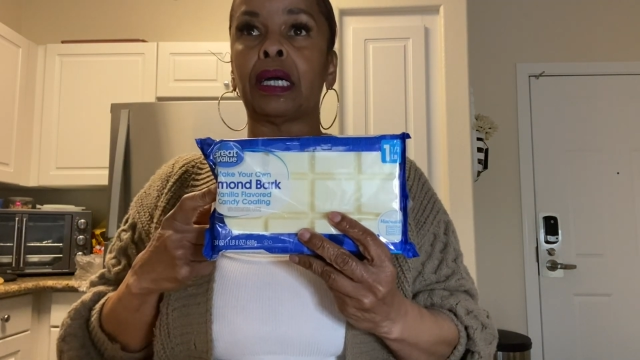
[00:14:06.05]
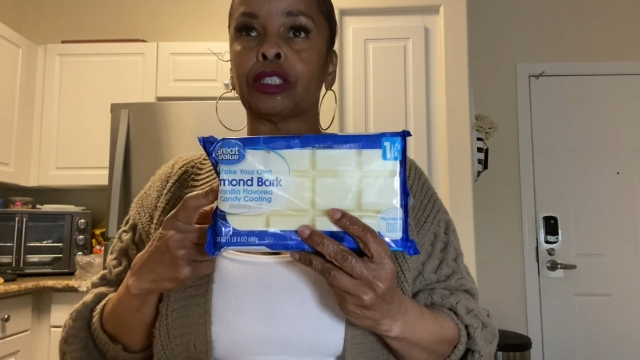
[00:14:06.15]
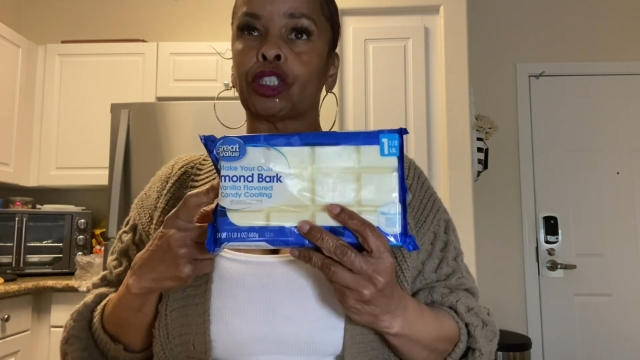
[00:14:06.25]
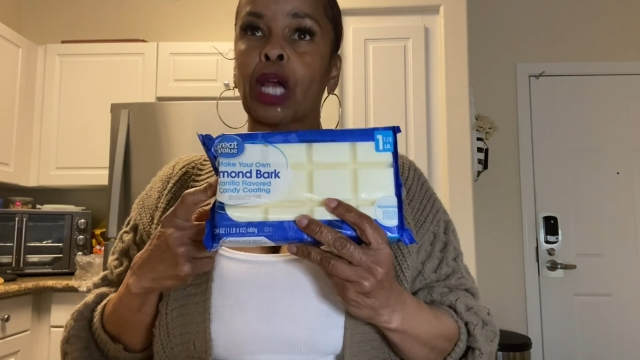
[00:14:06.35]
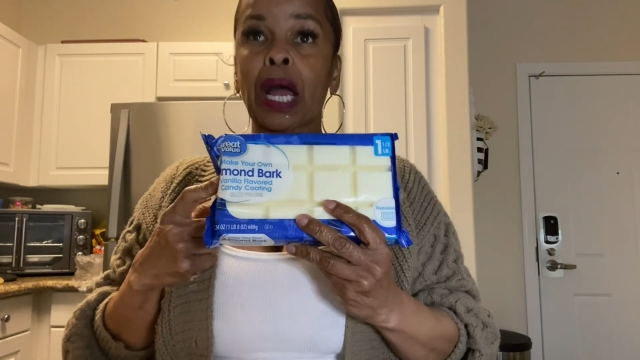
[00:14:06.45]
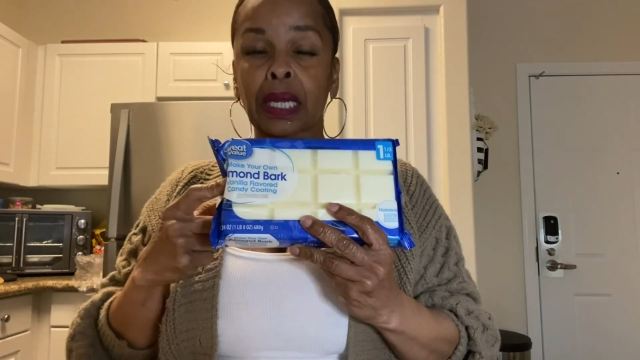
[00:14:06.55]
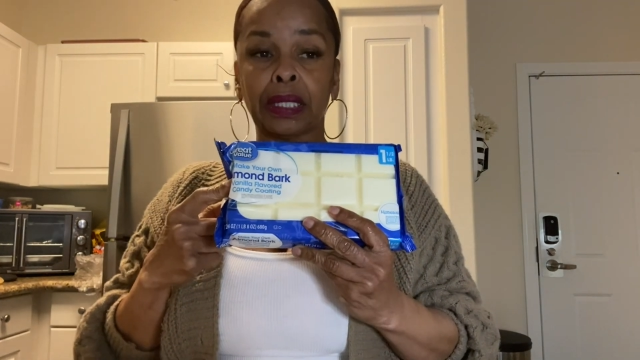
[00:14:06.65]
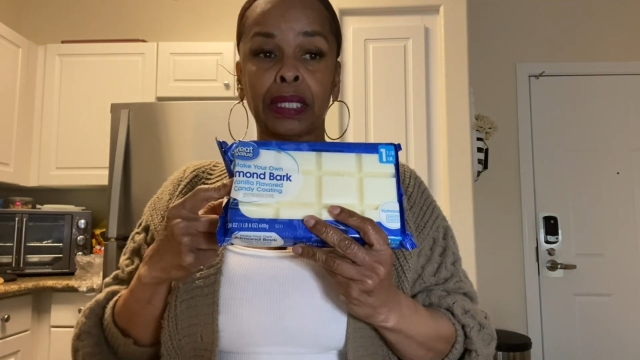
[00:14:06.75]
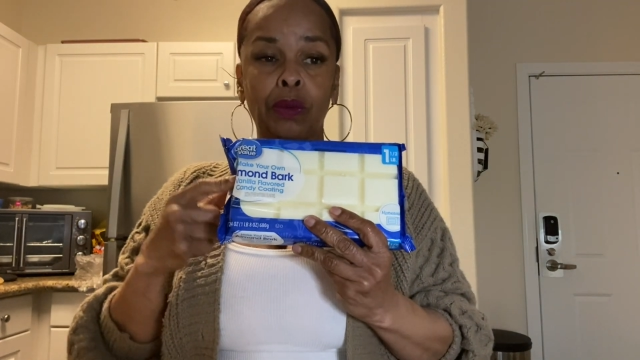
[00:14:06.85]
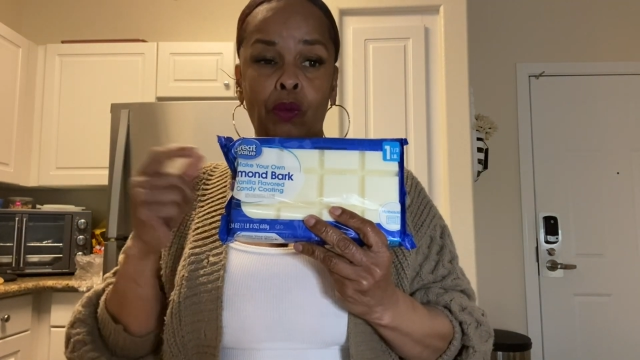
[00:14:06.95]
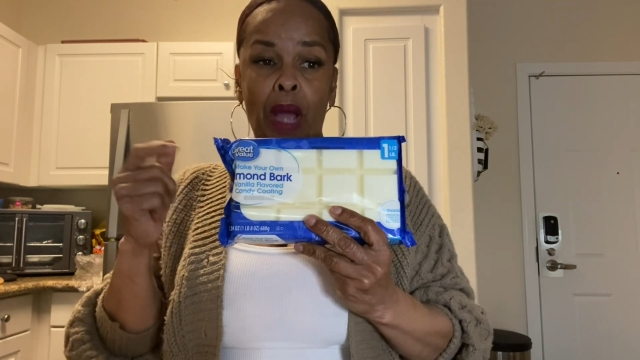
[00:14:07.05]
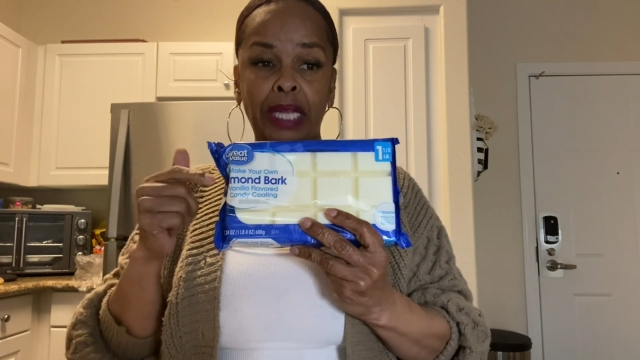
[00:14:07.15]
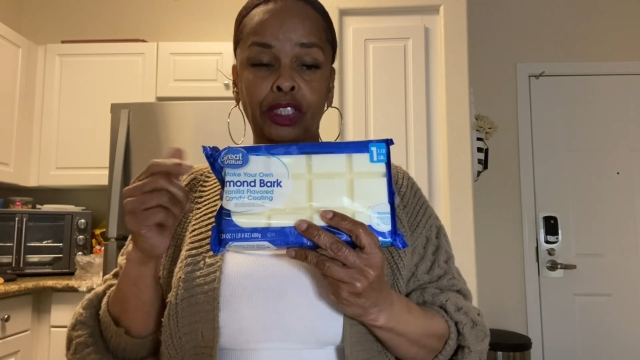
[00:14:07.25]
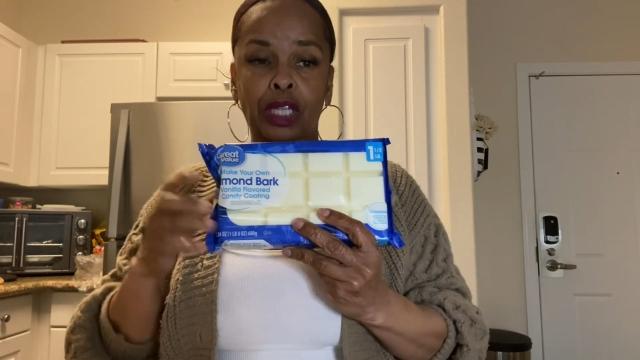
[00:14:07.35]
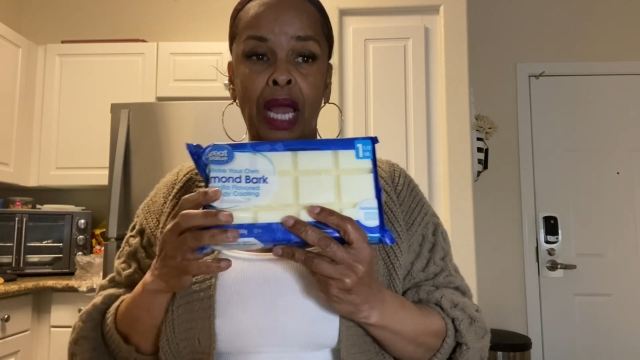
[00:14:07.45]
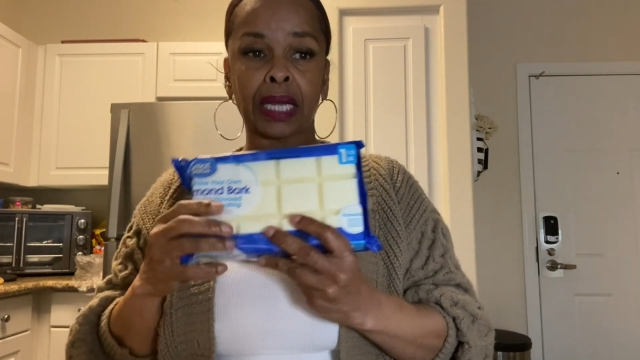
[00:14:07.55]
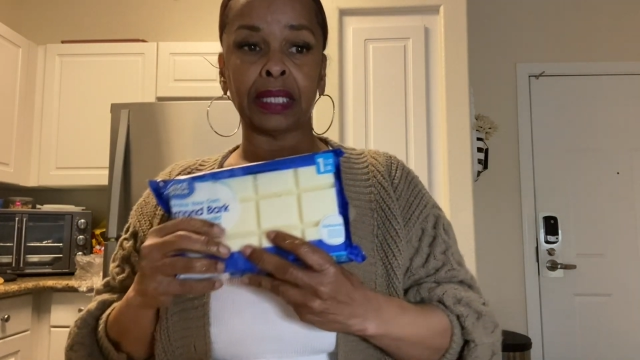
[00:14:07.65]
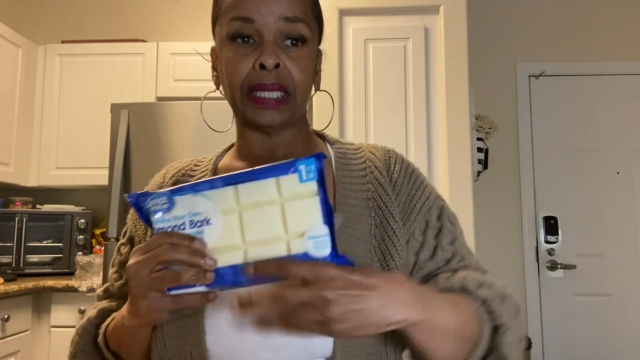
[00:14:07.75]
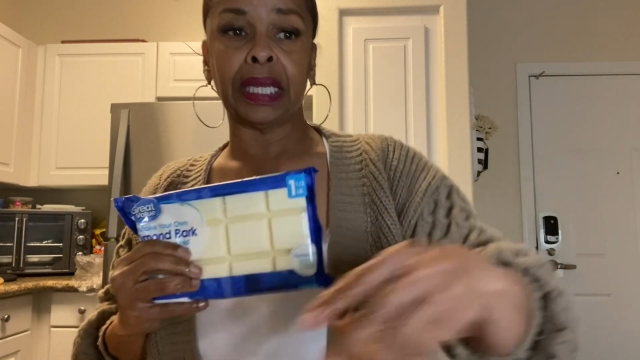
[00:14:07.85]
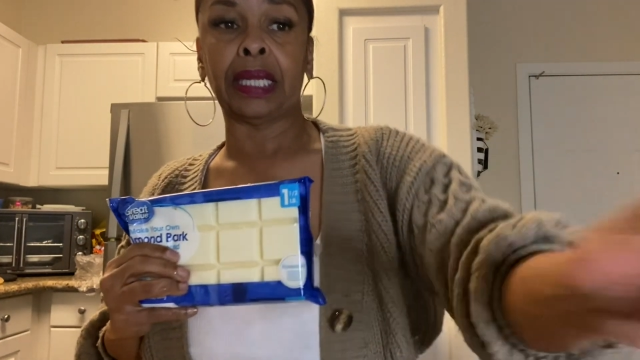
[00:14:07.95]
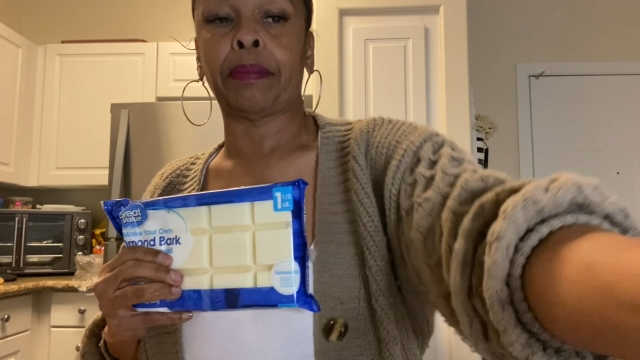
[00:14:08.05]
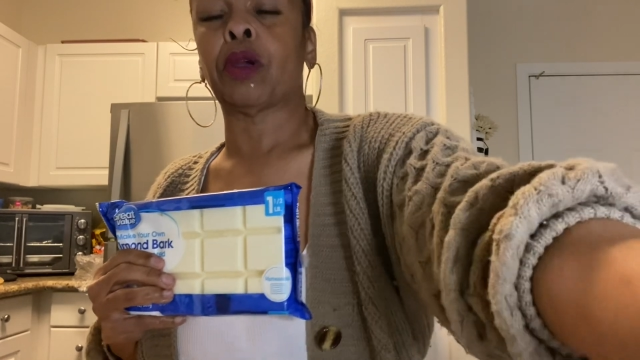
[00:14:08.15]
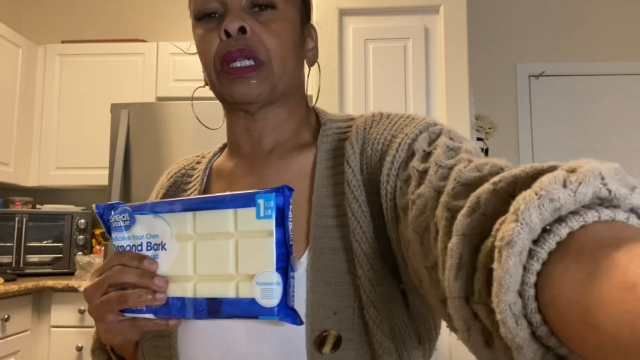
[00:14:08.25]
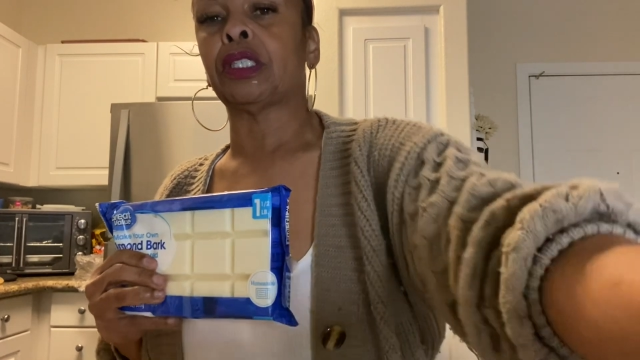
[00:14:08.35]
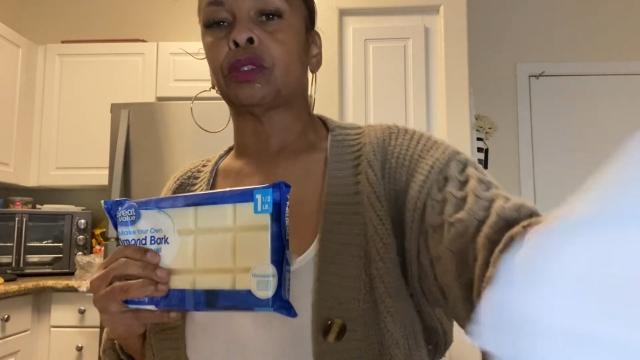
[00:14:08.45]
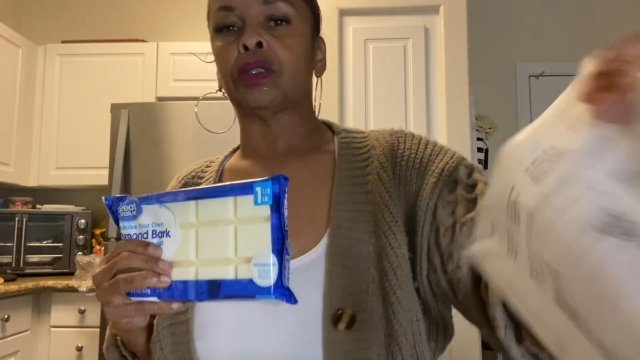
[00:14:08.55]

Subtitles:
chocolate, white chocolate, and I'm gonna